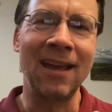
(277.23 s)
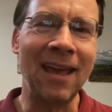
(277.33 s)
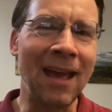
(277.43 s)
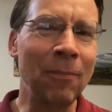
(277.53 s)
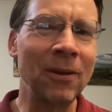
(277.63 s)

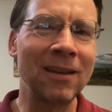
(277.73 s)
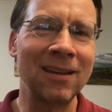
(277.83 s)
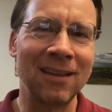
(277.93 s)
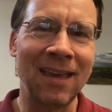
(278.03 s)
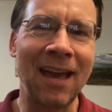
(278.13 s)

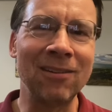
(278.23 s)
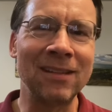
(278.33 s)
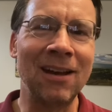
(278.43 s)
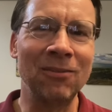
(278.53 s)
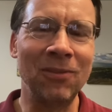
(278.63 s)
epic
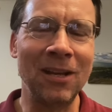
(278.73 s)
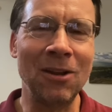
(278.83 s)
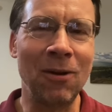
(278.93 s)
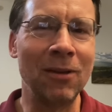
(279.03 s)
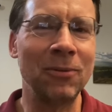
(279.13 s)
countdown
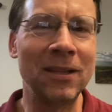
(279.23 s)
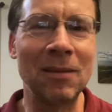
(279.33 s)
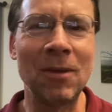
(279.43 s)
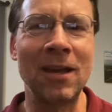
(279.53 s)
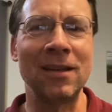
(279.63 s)
video on
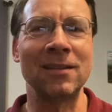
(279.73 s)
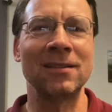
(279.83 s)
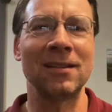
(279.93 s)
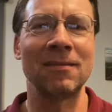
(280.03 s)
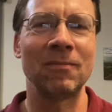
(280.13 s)
Willie
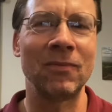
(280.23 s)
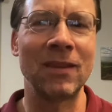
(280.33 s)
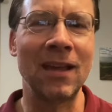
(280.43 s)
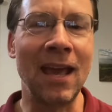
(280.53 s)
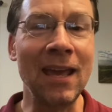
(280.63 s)
Mays.
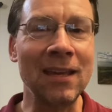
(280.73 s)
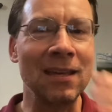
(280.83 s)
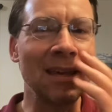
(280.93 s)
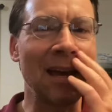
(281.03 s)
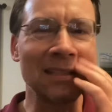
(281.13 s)
Hey,
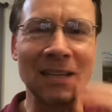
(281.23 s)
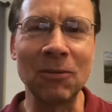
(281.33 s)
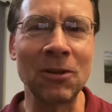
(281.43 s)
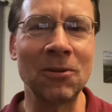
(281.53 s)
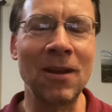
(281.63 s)
he hasn't
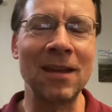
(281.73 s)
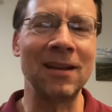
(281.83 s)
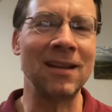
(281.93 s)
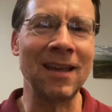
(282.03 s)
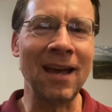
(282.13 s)
even
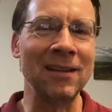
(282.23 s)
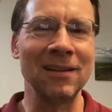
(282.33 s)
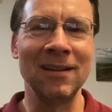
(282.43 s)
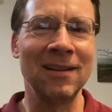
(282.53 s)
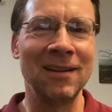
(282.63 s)
created it
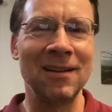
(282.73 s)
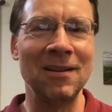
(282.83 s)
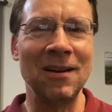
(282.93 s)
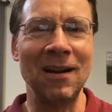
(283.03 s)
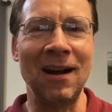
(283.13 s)
yet,
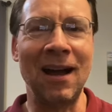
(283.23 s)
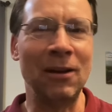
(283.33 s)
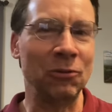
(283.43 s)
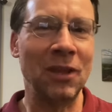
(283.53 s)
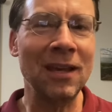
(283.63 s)
I
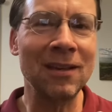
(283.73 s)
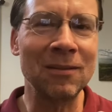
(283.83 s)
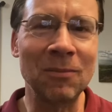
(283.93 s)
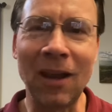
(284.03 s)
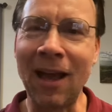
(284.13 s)
don't
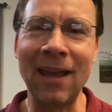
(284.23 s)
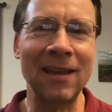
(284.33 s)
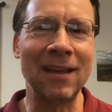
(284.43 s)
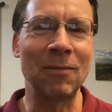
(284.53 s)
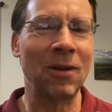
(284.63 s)
think, but
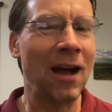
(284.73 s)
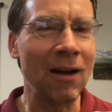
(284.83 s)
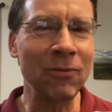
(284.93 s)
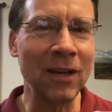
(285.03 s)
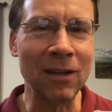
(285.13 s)
I am
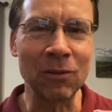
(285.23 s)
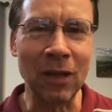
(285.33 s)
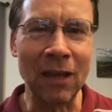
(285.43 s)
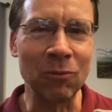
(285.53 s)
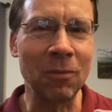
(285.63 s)

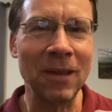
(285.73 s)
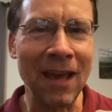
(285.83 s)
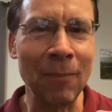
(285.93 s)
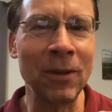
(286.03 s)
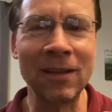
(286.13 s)
confident it will
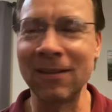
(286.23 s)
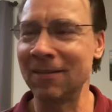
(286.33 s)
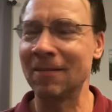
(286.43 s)
be epic.